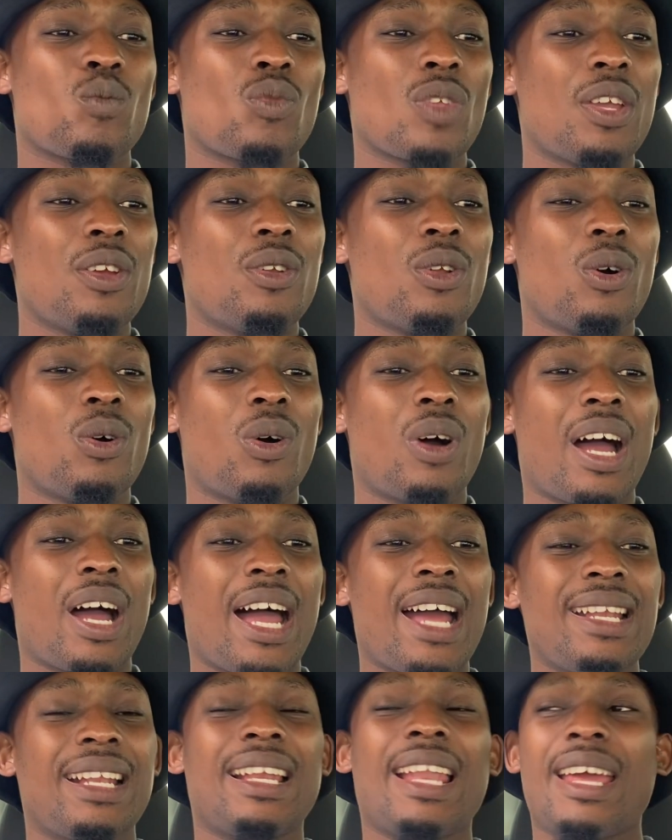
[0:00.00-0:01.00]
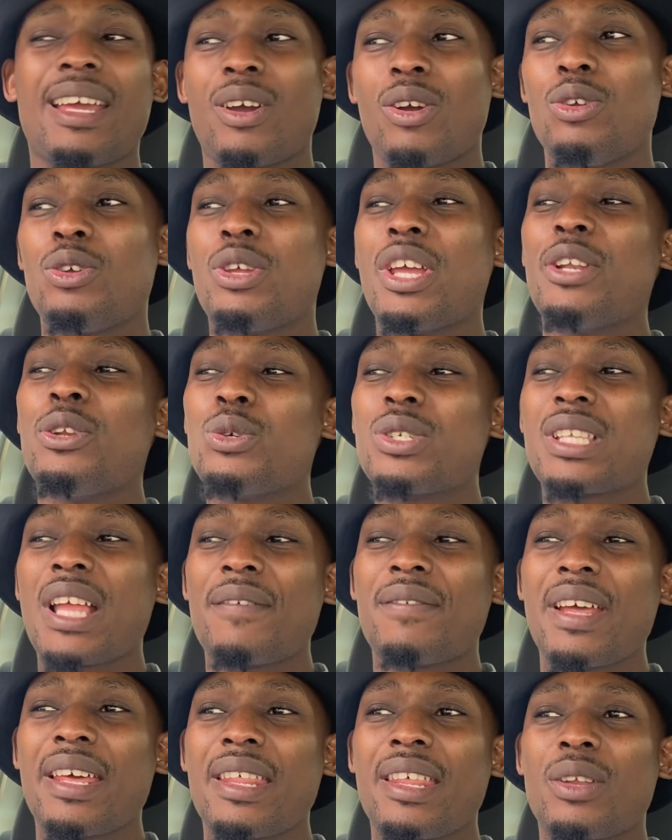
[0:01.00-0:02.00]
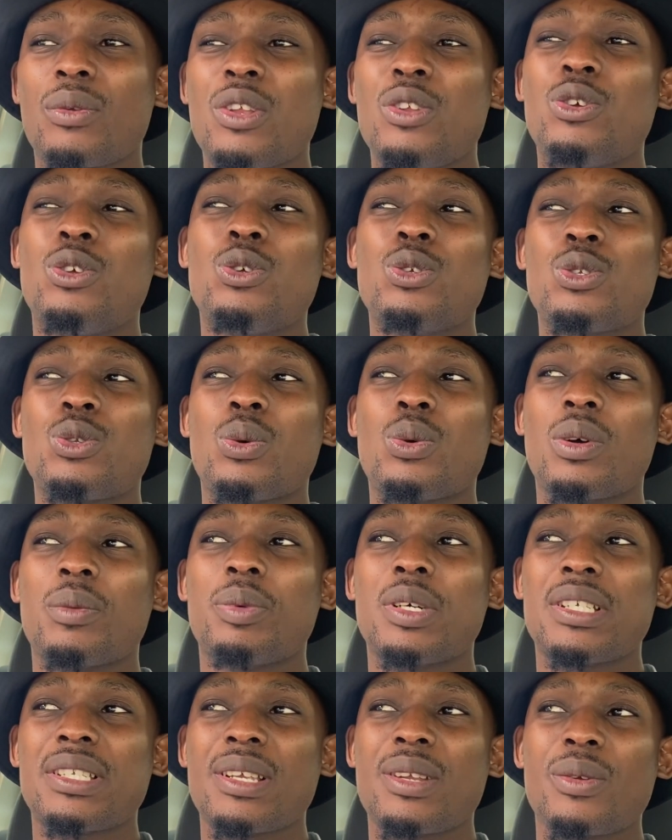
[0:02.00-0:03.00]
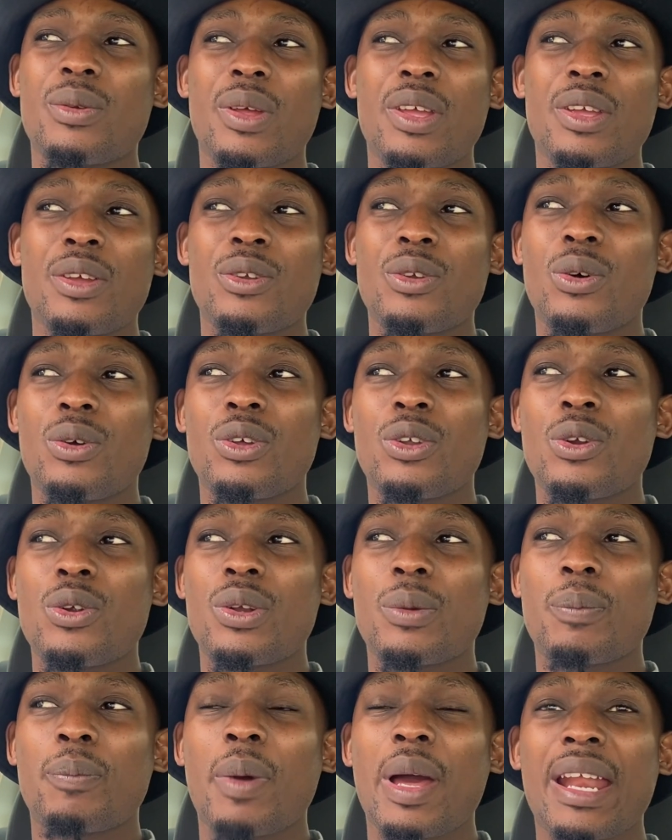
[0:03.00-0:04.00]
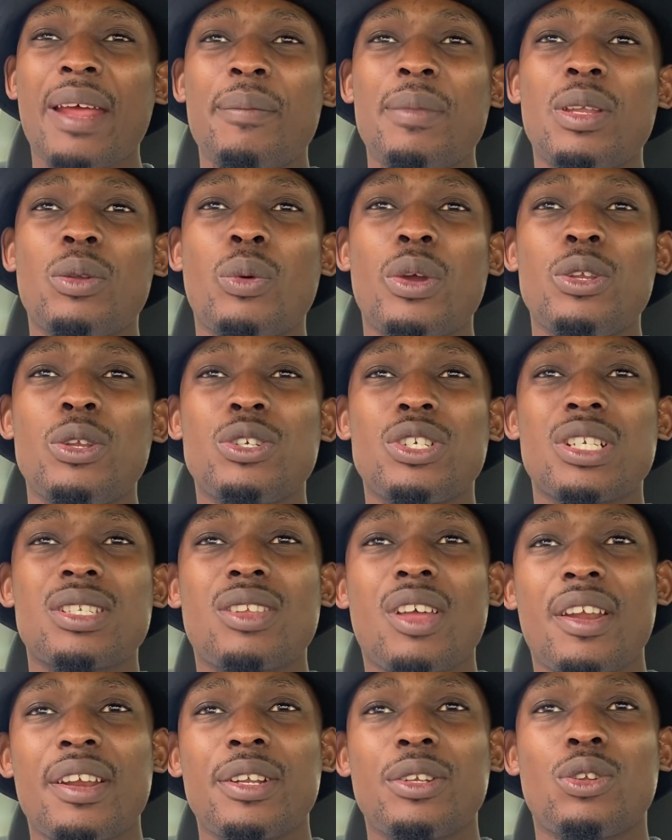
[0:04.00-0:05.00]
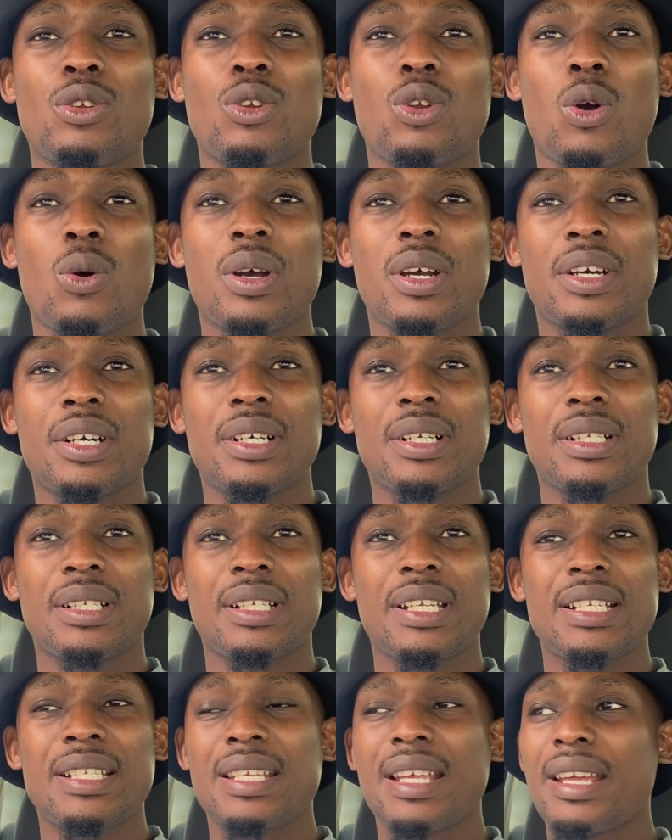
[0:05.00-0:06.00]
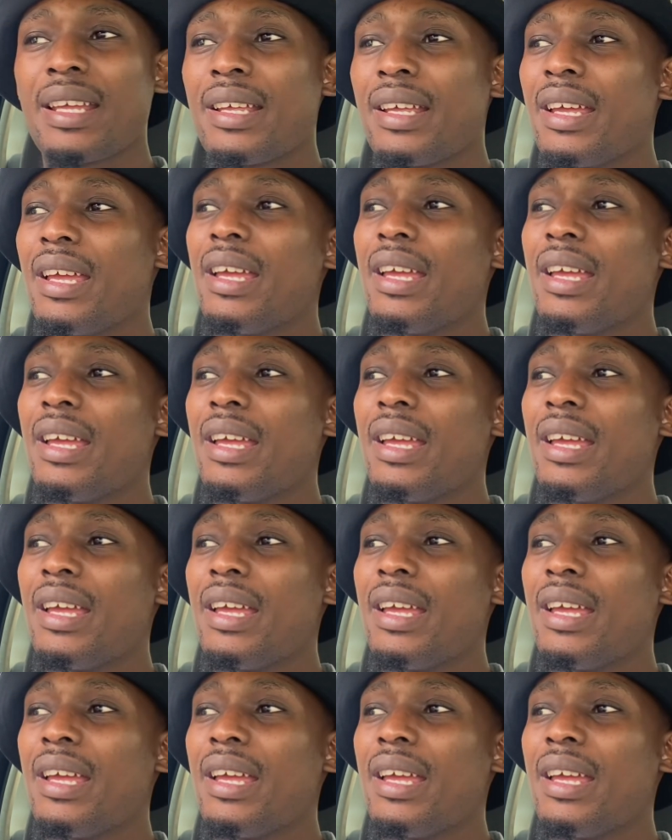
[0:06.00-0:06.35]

You know, I like you can do stuff like that when you're used to a person. When you know you don't. But I mean, when you're just starting to know a girl, let's say,